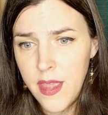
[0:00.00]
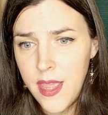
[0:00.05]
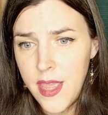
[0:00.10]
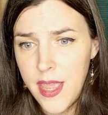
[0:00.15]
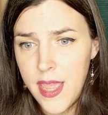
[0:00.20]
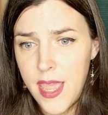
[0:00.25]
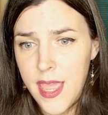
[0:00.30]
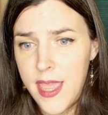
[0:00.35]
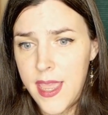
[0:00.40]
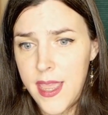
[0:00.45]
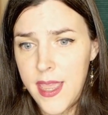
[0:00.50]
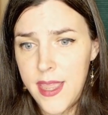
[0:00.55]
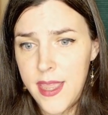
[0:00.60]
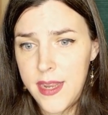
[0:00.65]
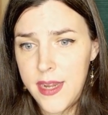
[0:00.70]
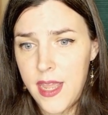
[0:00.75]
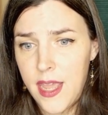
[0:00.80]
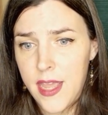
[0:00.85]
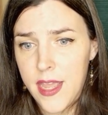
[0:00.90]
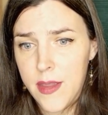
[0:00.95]

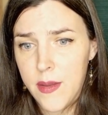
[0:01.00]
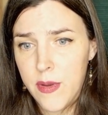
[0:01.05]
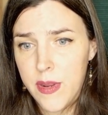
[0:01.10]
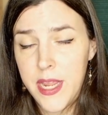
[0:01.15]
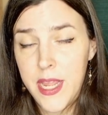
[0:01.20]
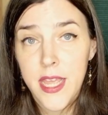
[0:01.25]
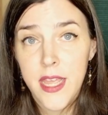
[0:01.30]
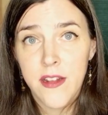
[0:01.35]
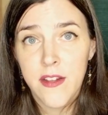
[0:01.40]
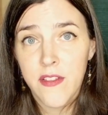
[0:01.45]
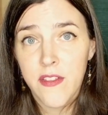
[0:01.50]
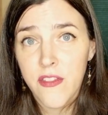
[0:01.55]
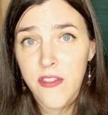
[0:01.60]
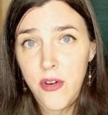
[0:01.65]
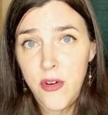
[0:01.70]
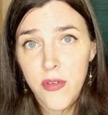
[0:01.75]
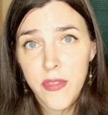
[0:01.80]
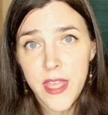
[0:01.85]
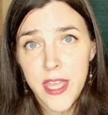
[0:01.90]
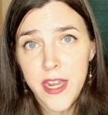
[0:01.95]
And I went ahead and
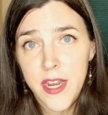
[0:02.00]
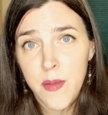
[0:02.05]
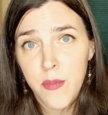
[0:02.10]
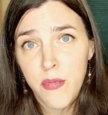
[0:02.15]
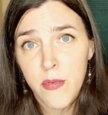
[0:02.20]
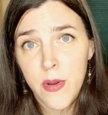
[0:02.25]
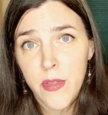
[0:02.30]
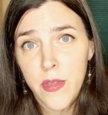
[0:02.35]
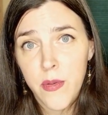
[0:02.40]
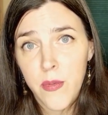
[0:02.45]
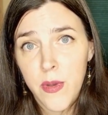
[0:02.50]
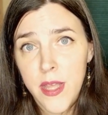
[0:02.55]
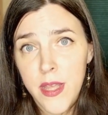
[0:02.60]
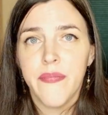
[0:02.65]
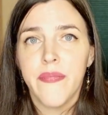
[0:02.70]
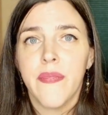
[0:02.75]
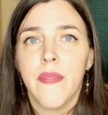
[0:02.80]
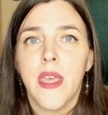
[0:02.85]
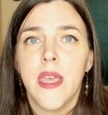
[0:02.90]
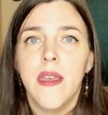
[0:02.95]
stirred that up really
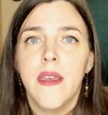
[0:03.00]
well.